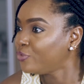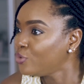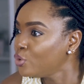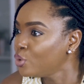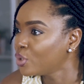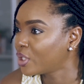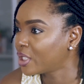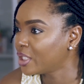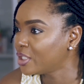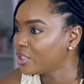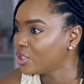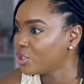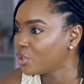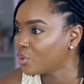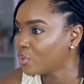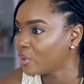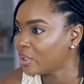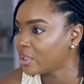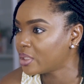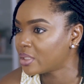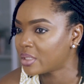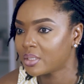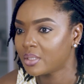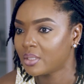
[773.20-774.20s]
you can do
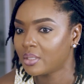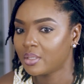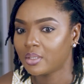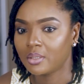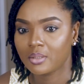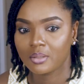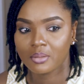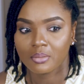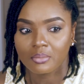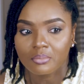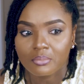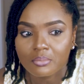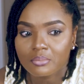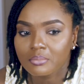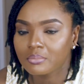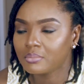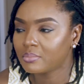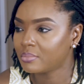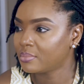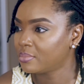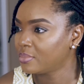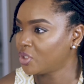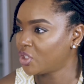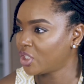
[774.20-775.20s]
it,
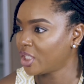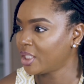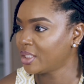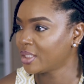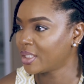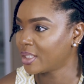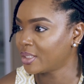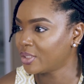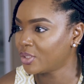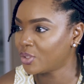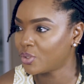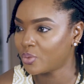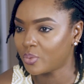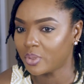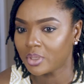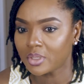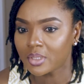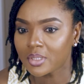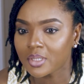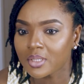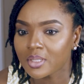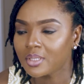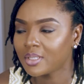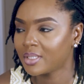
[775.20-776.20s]
Jane can do
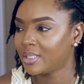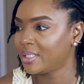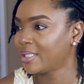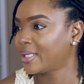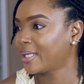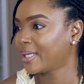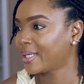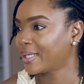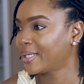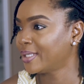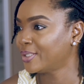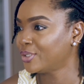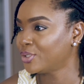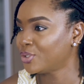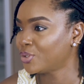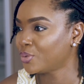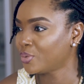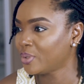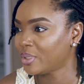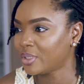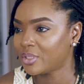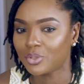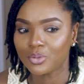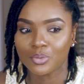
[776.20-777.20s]
it, Kike can do
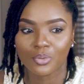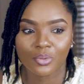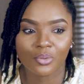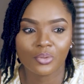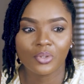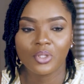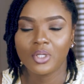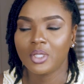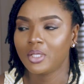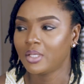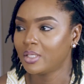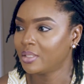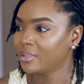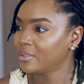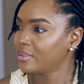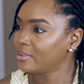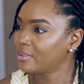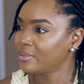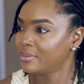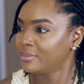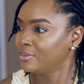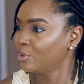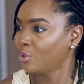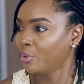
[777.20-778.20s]
it,
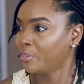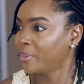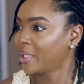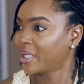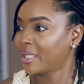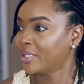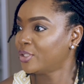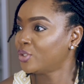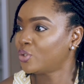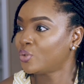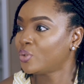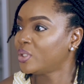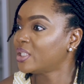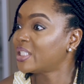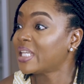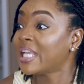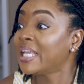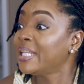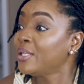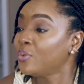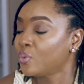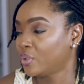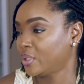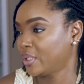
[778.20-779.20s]
Norma can do it,
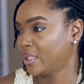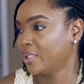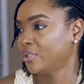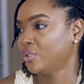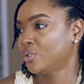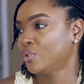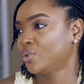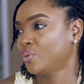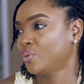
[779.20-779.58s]
anyone can do